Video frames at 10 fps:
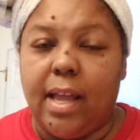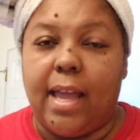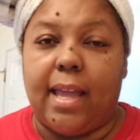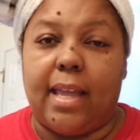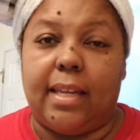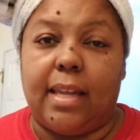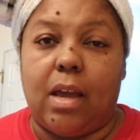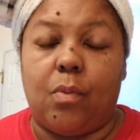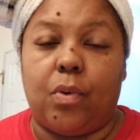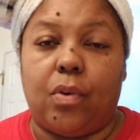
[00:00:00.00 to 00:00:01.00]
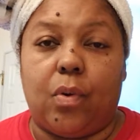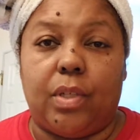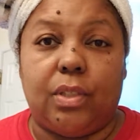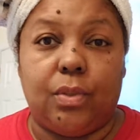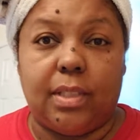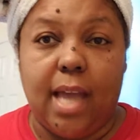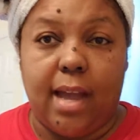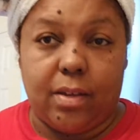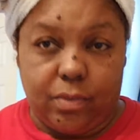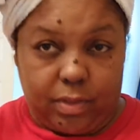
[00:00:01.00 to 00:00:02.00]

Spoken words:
And now we're going to style.